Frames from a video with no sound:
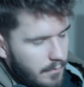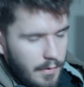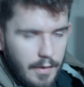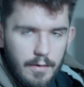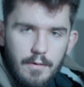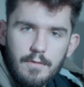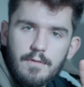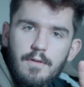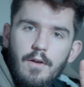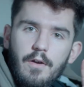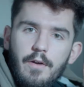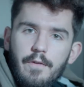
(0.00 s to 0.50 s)

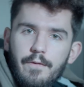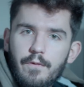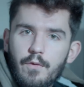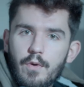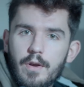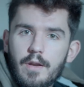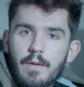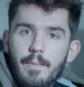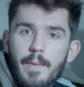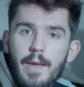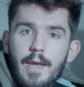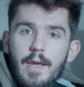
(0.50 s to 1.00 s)
Looks like a
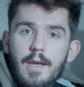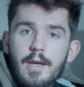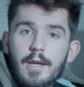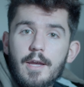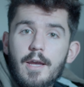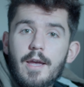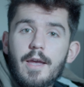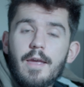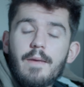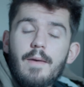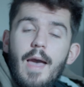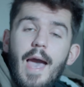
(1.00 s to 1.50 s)
3 to me.
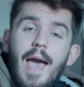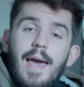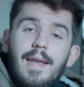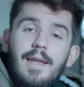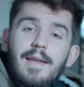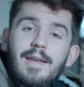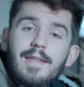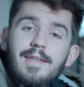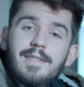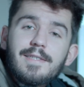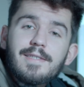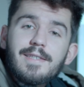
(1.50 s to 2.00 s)
An
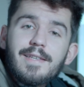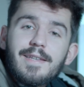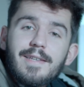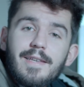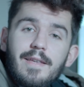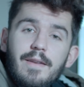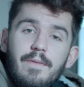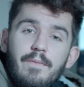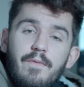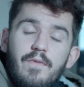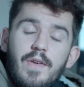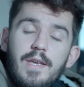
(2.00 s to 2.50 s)
analyst
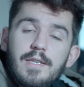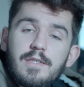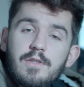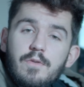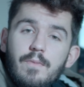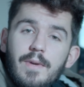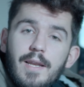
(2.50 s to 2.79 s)
and investor